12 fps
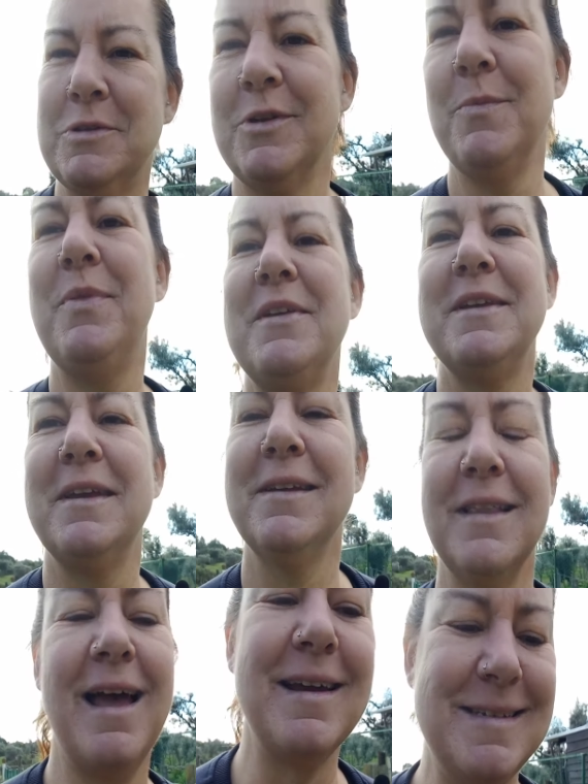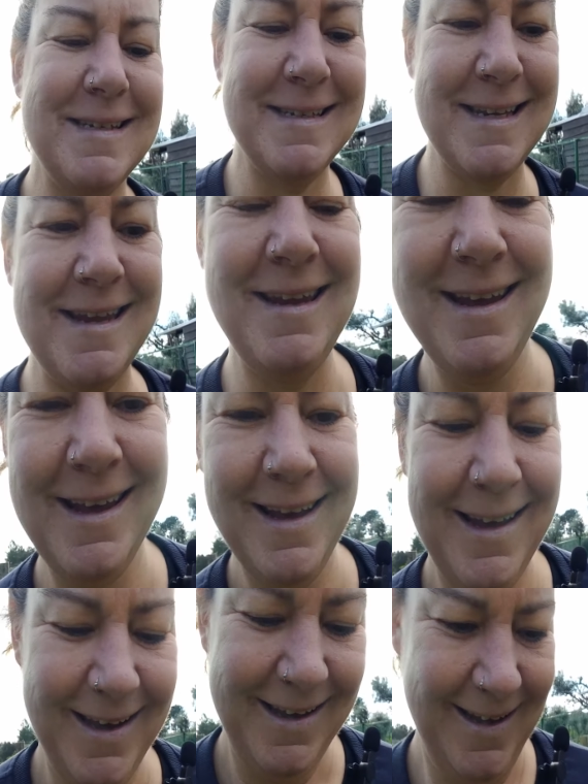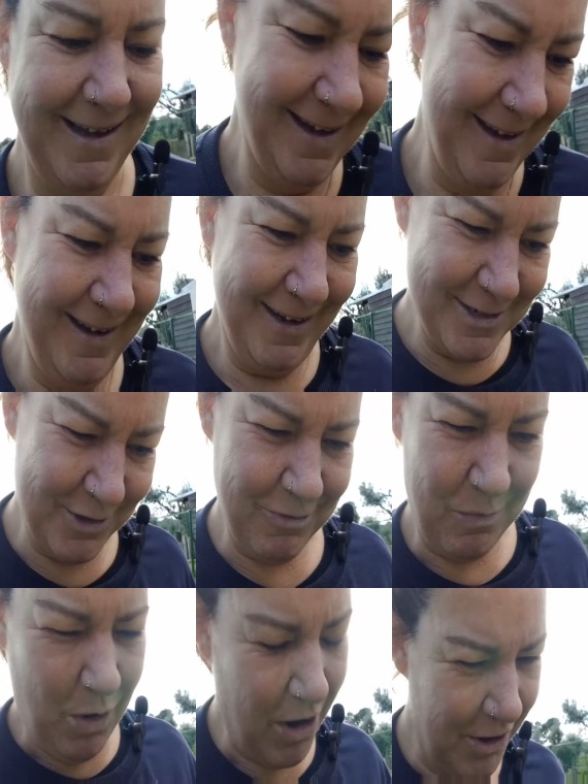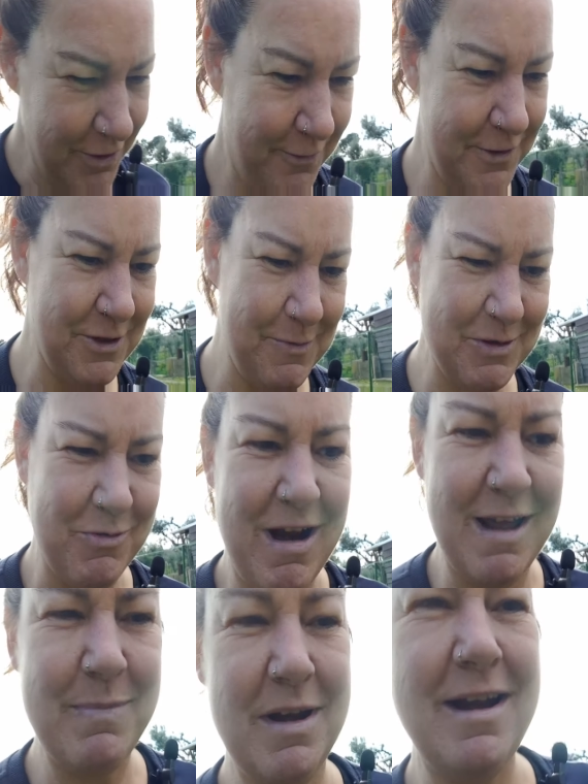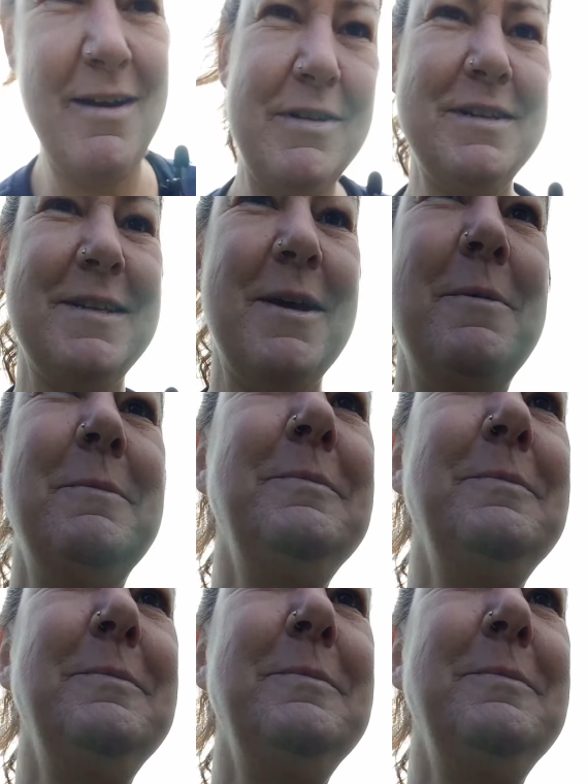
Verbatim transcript: something you'd like to see uh, as a reward for subscribing and having to